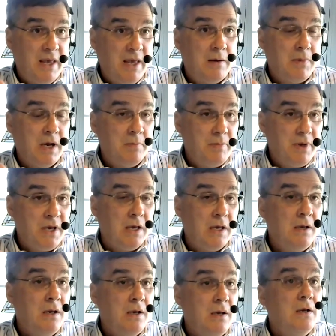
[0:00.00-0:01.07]
that might
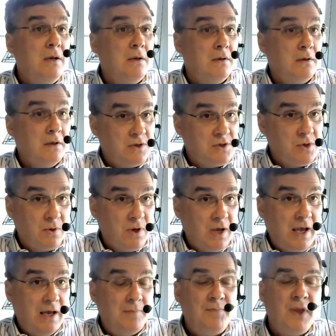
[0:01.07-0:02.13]
be, it's
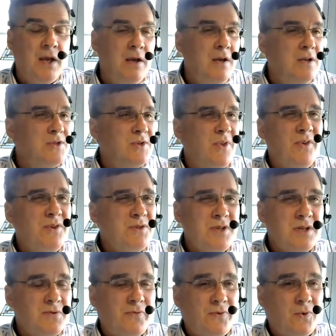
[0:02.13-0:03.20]
okay. So those are
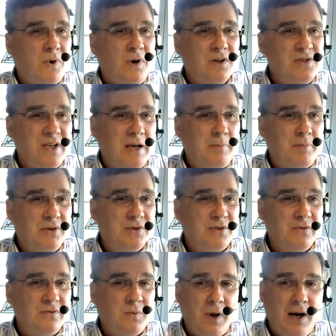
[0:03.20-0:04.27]
just 4 examples
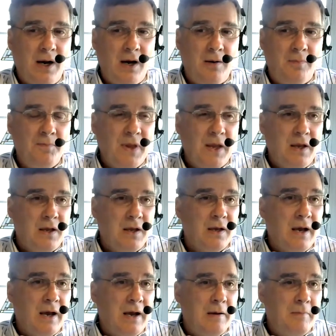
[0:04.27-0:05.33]
of where
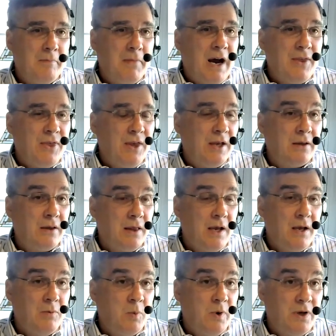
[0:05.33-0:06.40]
I think
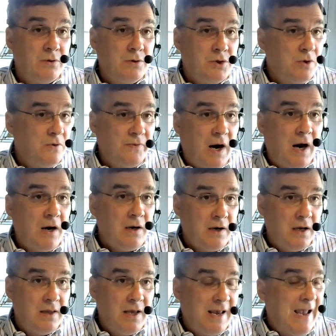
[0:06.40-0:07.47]
they went too far
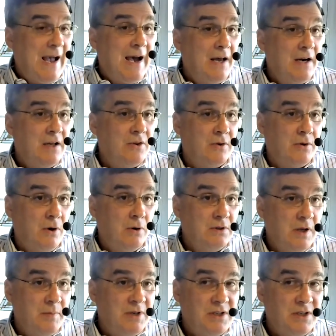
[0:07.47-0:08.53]
and they added their own
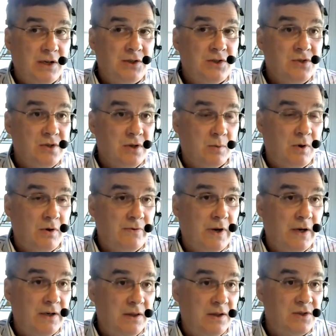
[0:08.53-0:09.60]
limitations that weren't
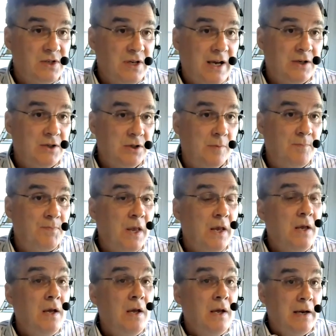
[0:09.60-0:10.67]
found in the statute.
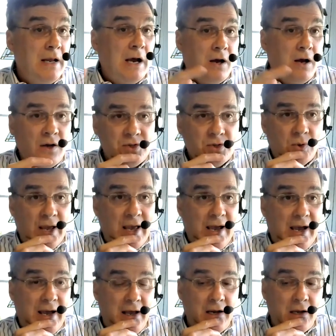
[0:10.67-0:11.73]
Now, I'll also
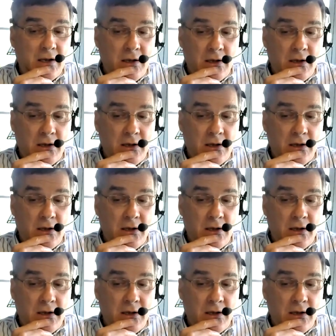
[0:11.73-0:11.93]
add